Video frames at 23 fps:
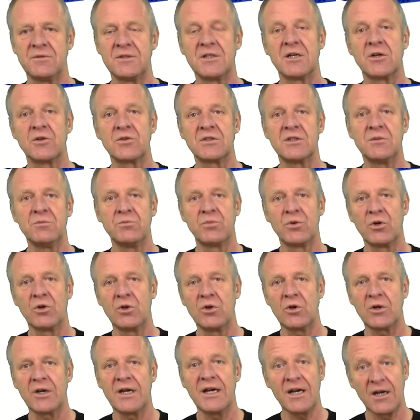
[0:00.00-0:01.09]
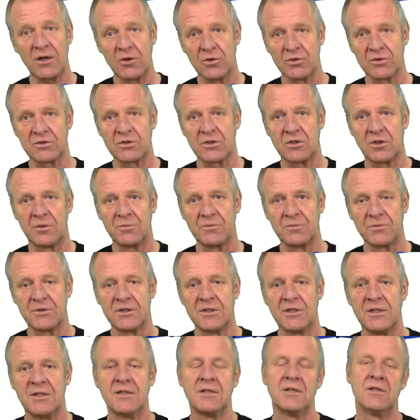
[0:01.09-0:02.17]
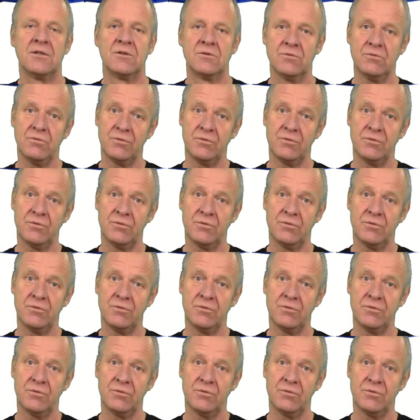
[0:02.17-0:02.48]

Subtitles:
out of the borehole on the other side.